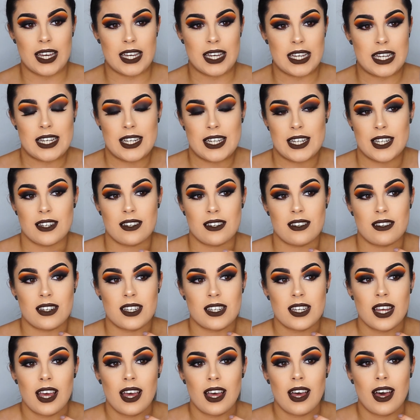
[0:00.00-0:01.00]
and
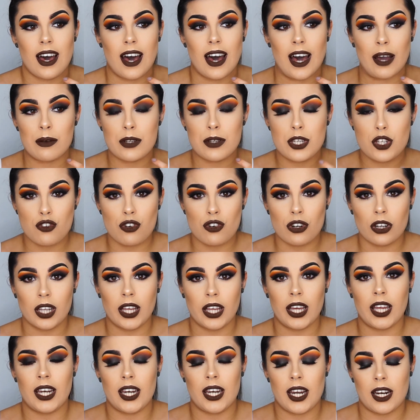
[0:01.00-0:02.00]
I was
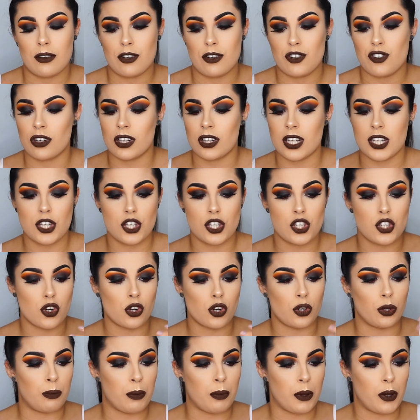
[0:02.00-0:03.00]
struggling to
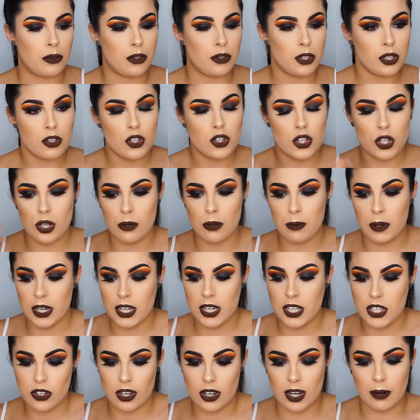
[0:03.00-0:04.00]
juggle both YouTube and
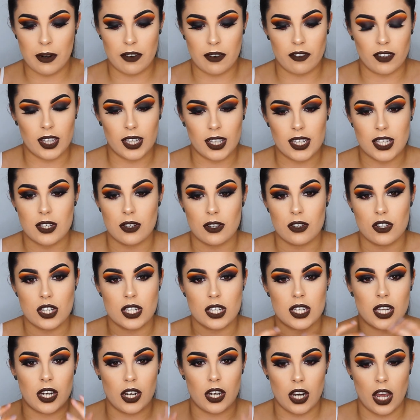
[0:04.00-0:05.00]
Instagram and everything, so I was
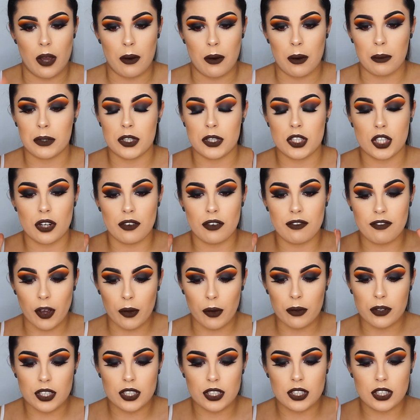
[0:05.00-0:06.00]
just like, no, I'm just going to
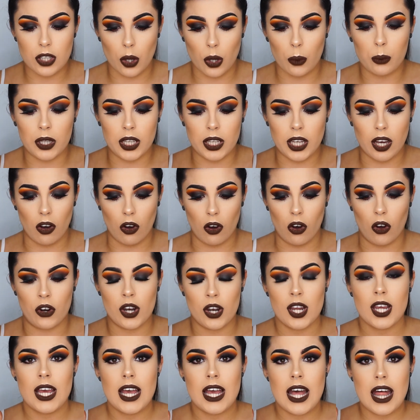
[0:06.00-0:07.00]
focus solely on
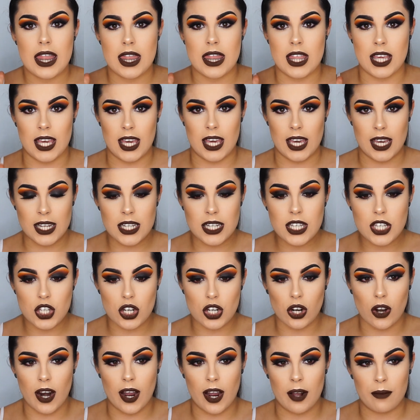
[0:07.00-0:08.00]
the
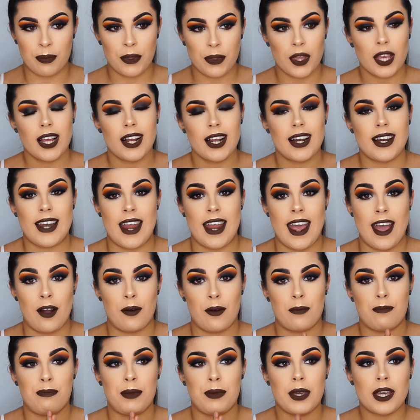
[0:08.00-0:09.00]
Instagram.
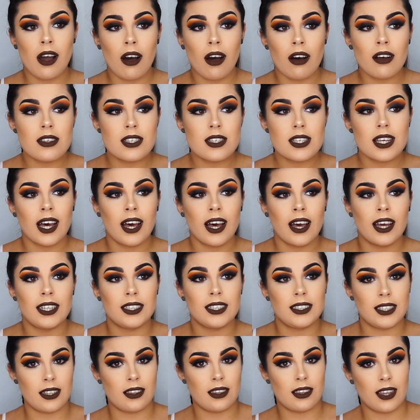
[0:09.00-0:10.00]
Now, because I
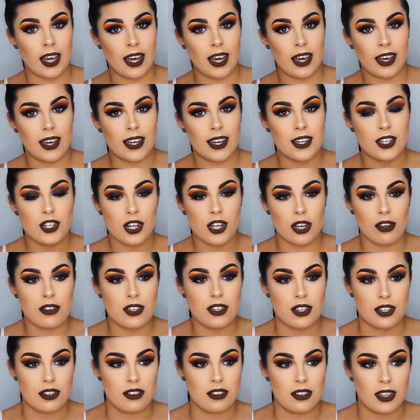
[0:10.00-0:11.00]
did that and chose
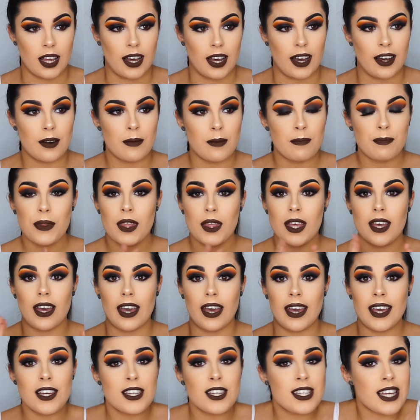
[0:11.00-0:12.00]
to do that,
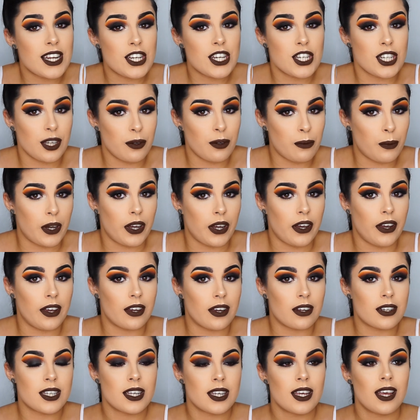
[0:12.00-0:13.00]
it has actually
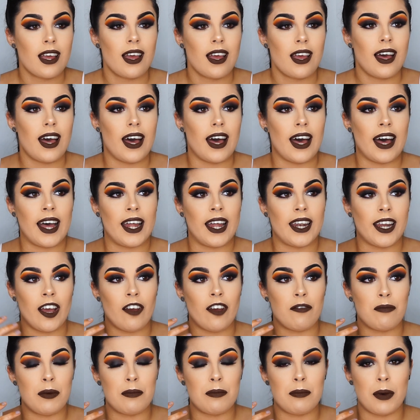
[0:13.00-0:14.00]
worked. And
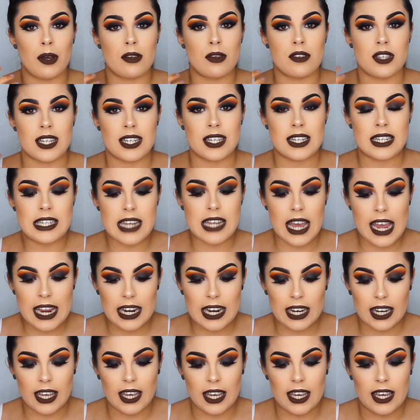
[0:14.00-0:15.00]
I've been posting
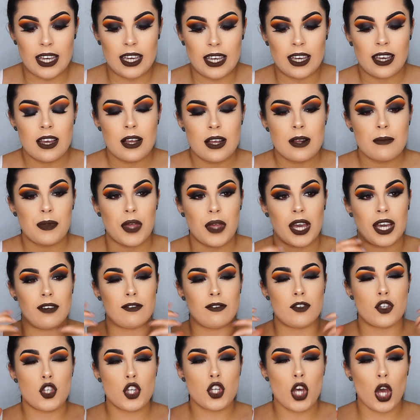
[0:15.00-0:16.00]
daily.
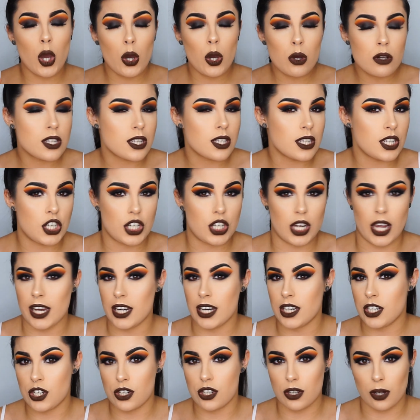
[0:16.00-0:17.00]
I've totally
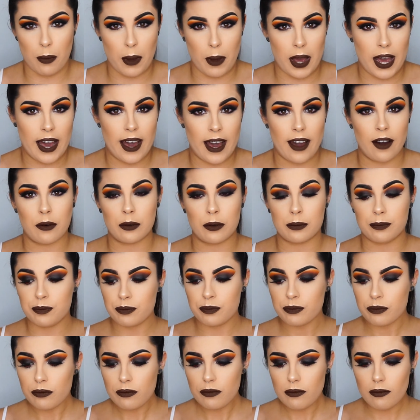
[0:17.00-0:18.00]
changed up how
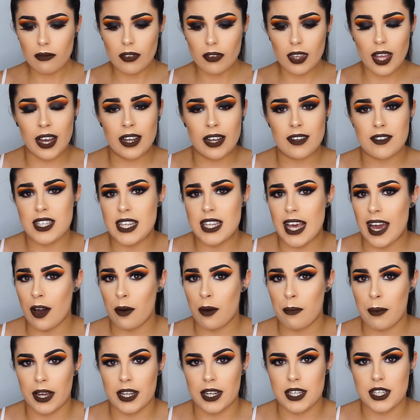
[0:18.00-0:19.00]
I've set
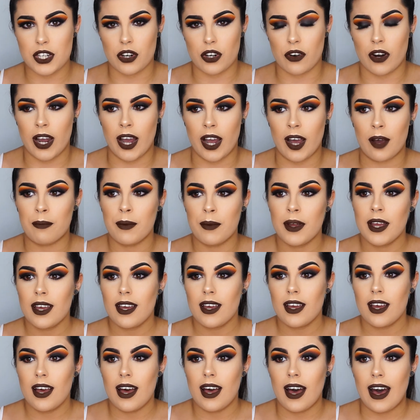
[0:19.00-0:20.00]
out my Instagram.
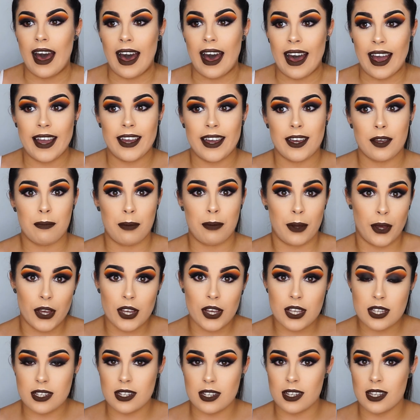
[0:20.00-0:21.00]
I
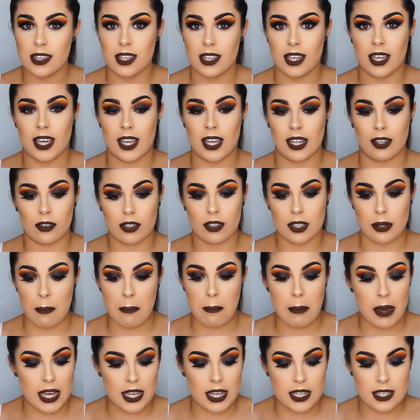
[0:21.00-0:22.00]
personally think it looks
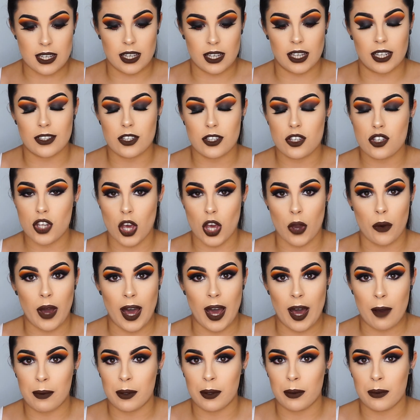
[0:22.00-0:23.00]
amazing. So
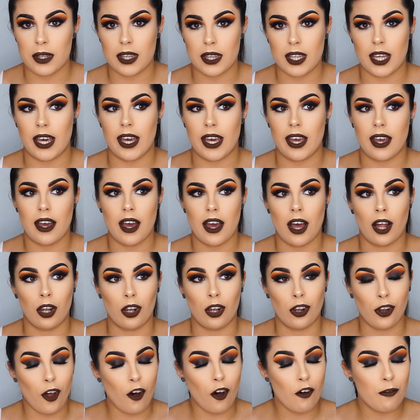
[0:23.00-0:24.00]
happy with it. A
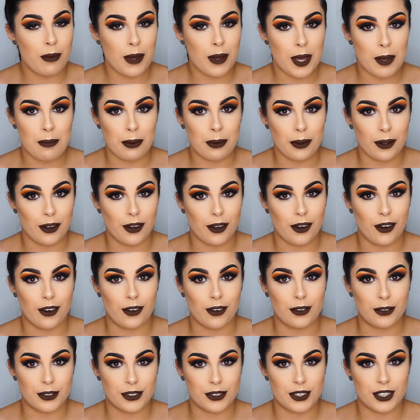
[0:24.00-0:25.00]
lot of people are
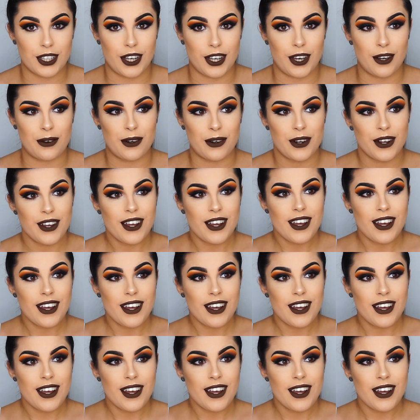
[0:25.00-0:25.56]
also